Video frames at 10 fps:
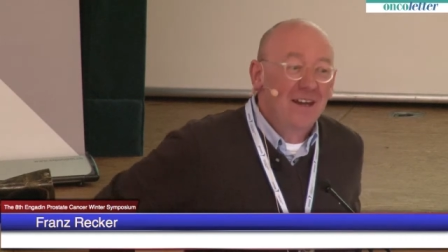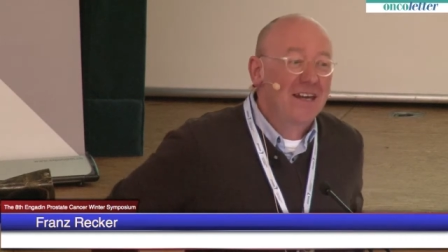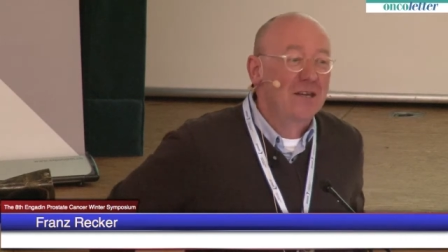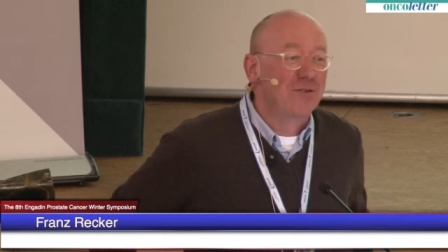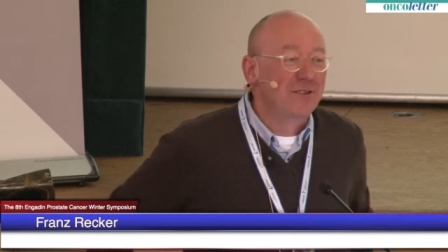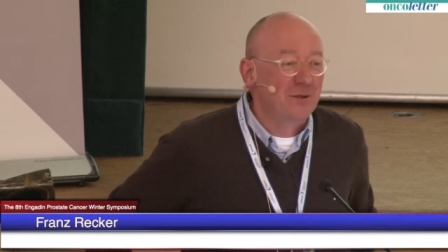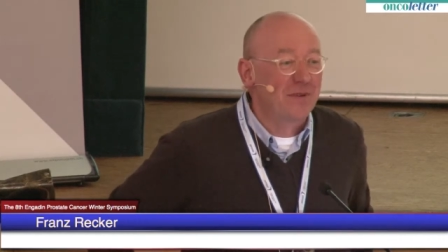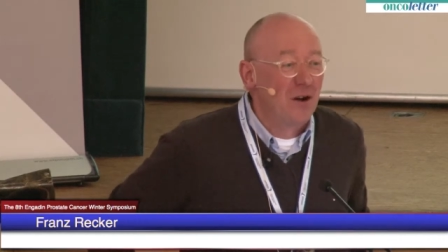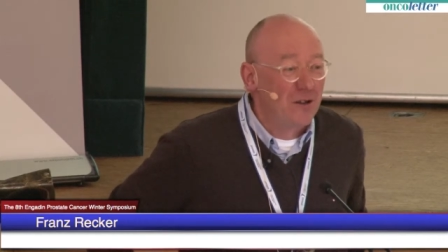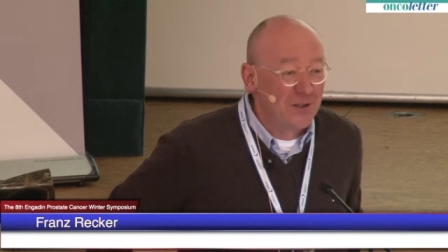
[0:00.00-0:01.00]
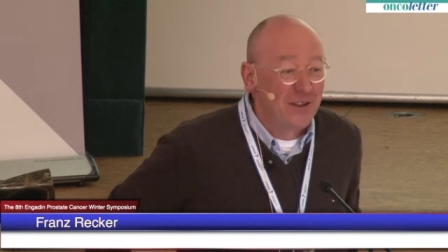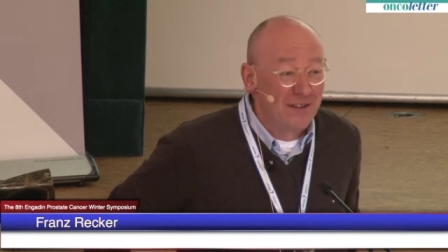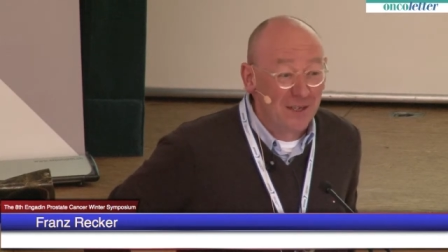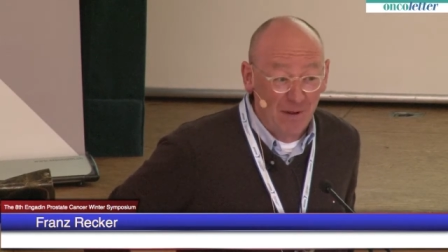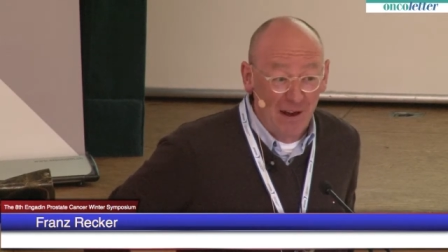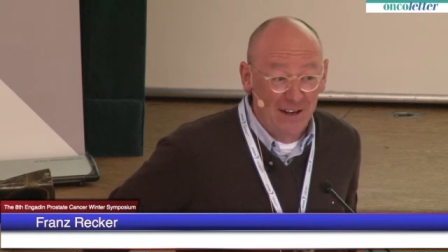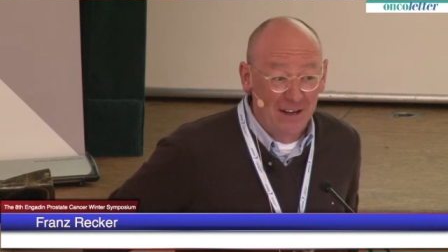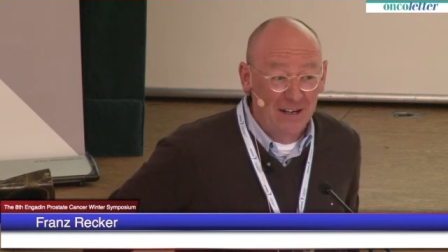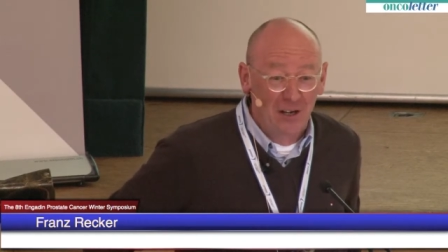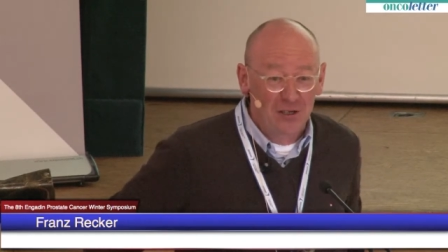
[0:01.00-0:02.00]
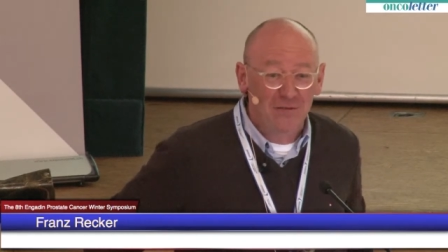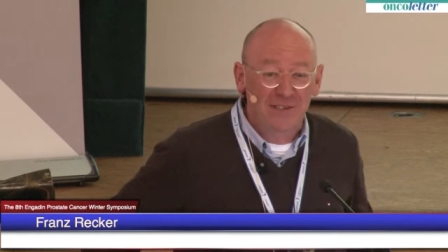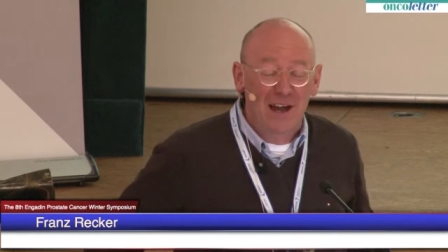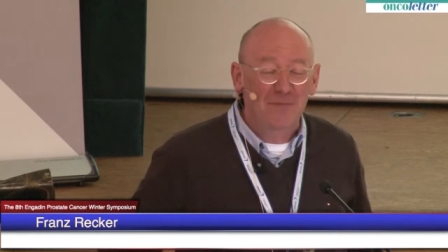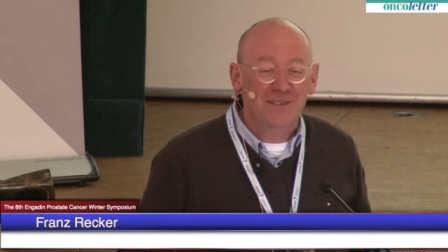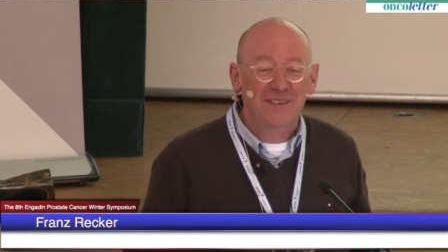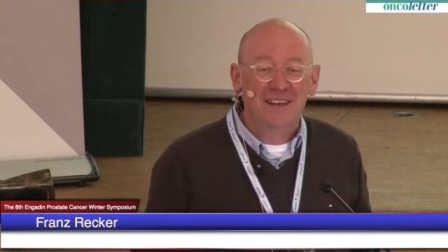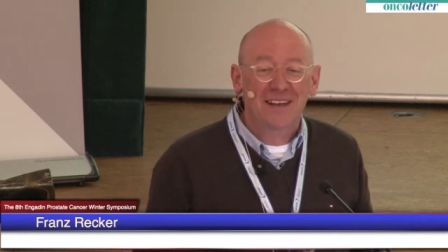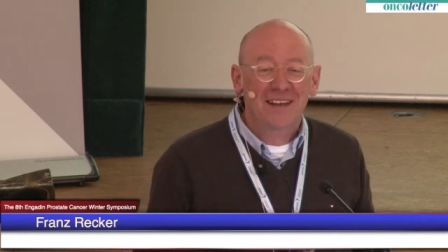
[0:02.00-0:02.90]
He used to be also in this valley here a lot of times.